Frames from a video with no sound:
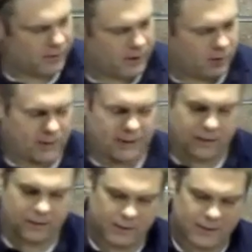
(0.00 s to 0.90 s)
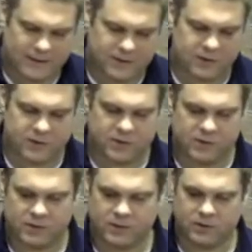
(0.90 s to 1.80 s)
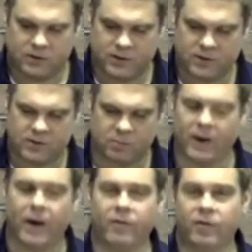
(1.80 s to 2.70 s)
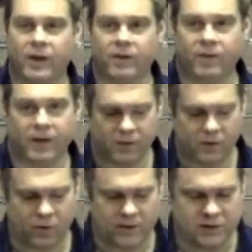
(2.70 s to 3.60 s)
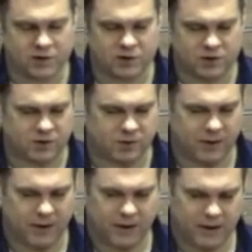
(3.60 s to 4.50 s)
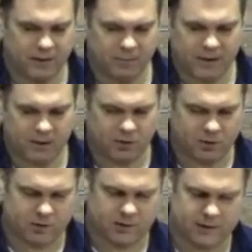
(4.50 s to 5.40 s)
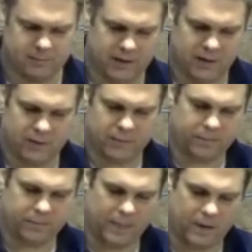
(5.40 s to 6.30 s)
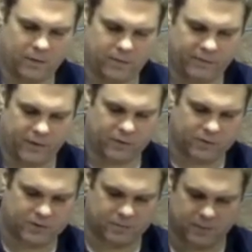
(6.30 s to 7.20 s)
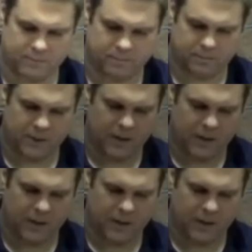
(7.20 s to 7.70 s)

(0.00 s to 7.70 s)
Great. Well, let us turn to prayer. If you think of any other questions, do email or let me know on the phone or something.